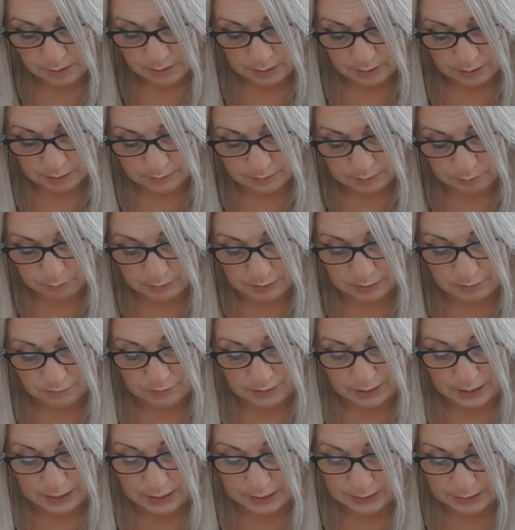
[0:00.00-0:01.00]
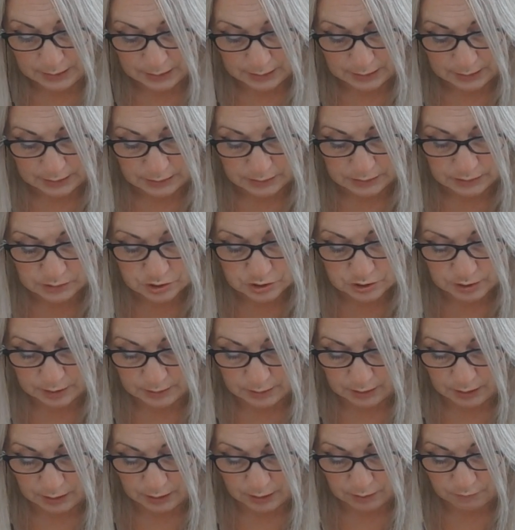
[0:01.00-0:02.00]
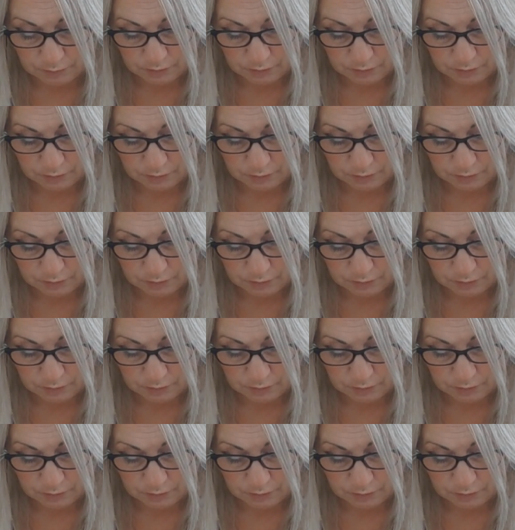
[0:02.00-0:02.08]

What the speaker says: And then we have LH and